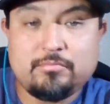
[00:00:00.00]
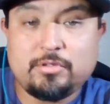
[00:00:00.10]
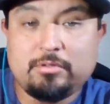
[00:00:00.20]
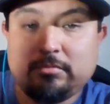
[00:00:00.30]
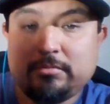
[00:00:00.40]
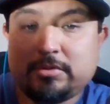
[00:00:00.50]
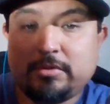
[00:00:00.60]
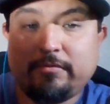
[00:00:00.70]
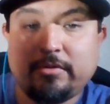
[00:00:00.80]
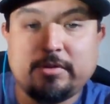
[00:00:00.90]
You know, let me see
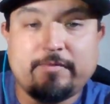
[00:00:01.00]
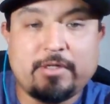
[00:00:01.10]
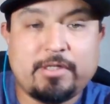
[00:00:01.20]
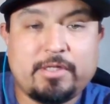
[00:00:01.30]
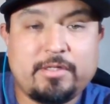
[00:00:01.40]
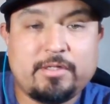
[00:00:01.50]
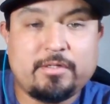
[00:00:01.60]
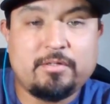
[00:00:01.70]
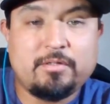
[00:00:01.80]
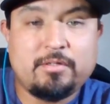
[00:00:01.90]
if I can get it in
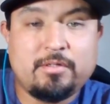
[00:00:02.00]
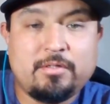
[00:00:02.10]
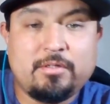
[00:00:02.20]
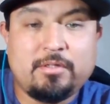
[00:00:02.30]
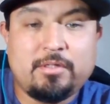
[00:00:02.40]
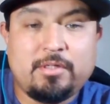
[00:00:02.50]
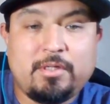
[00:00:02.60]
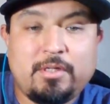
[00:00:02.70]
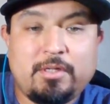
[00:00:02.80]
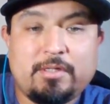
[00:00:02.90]
there.
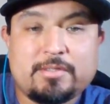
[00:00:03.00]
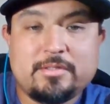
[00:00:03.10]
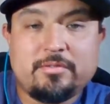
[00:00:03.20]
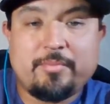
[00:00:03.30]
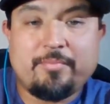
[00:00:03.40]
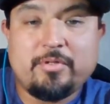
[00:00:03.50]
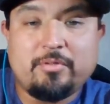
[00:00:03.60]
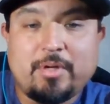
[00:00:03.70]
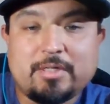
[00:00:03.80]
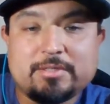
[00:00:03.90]
And it's a
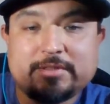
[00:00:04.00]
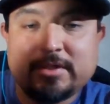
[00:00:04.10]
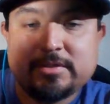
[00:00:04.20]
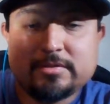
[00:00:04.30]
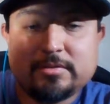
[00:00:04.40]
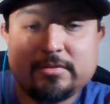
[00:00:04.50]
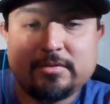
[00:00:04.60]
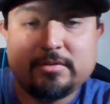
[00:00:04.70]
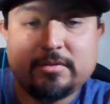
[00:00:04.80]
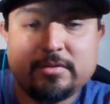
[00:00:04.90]
little pocket size,
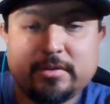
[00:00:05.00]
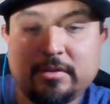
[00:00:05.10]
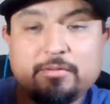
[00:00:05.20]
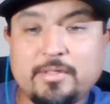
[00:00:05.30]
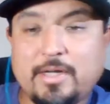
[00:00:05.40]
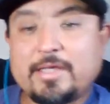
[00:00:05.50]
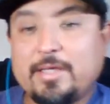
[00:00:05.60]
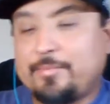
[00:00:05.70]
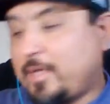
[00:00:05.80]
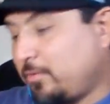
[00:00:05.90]
you know, and I
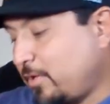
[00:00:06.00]
keep that